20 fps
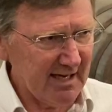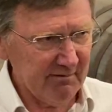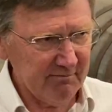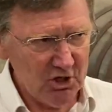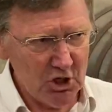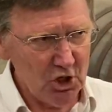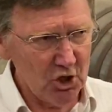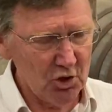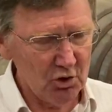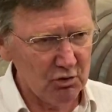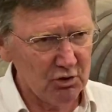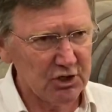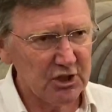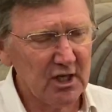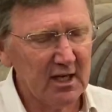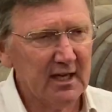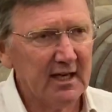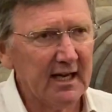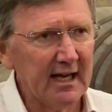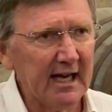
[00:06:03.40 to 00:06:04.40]
huge.
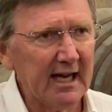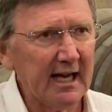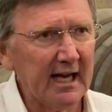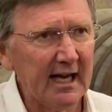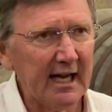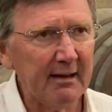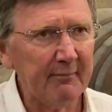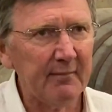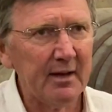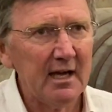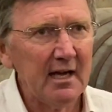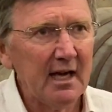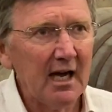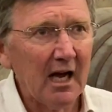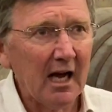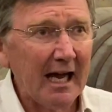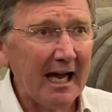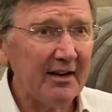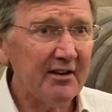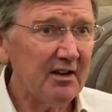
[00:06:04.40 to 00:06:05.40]

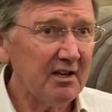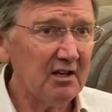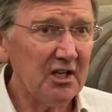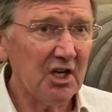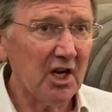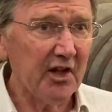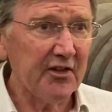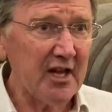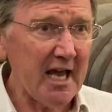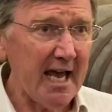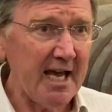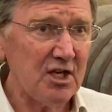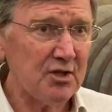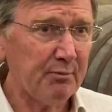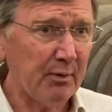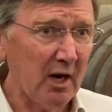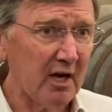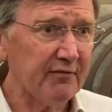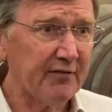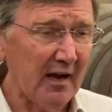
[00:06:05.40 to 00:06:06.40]
And the age
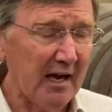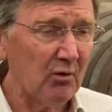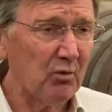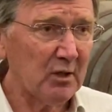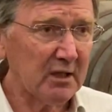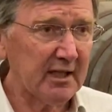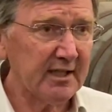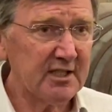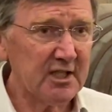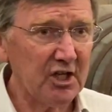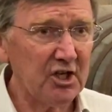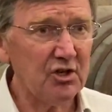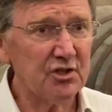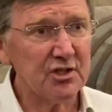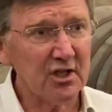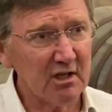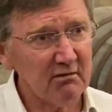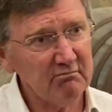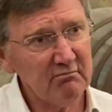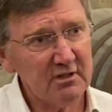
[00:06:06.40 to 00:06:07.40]
profile will continue
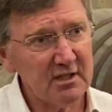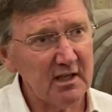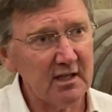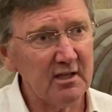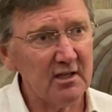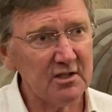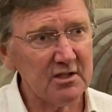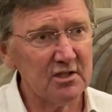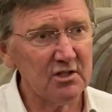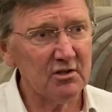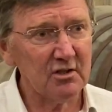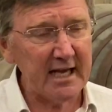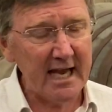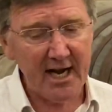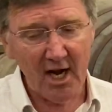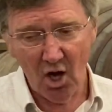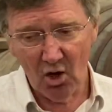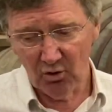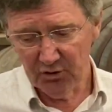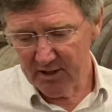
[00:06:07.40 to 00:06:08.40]
to get
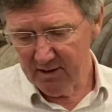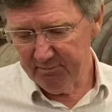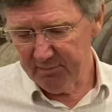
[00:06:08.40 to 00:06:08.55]
older,